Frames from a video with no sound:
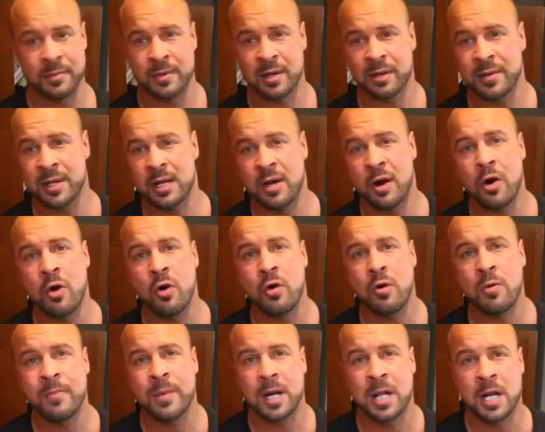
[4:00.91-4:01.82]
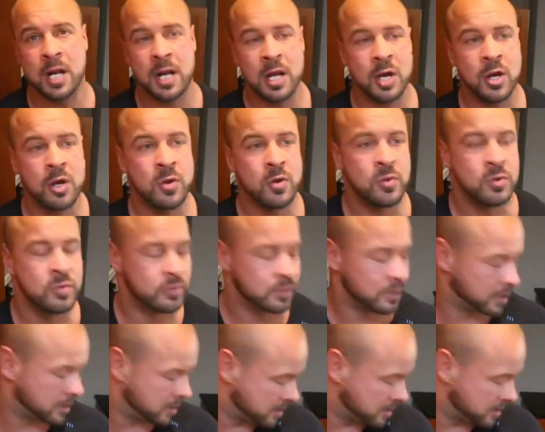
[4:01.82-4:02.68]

gonna be home alone